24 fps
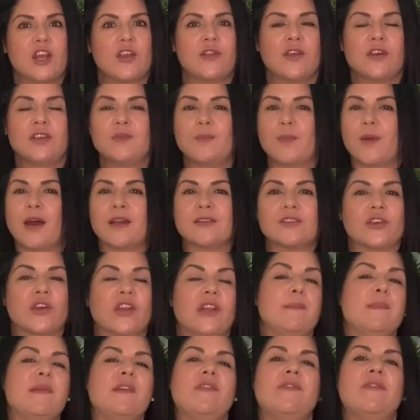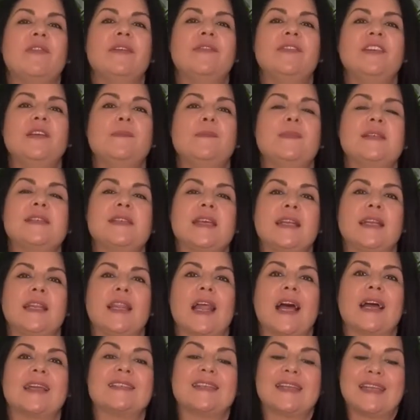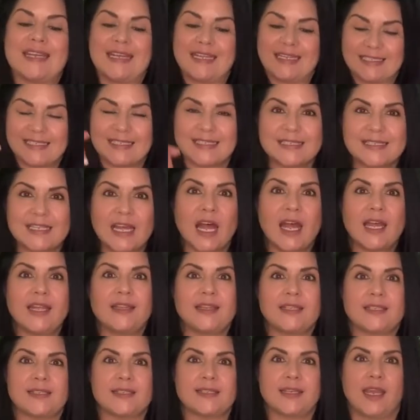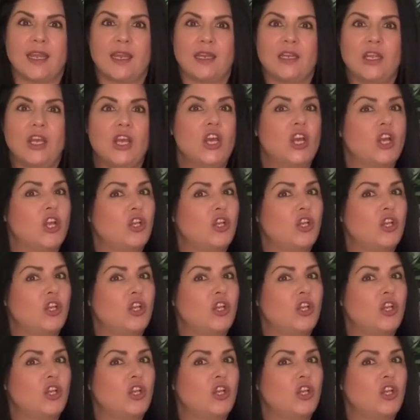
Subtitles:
those brows are going to be 50% lighter inside the skin,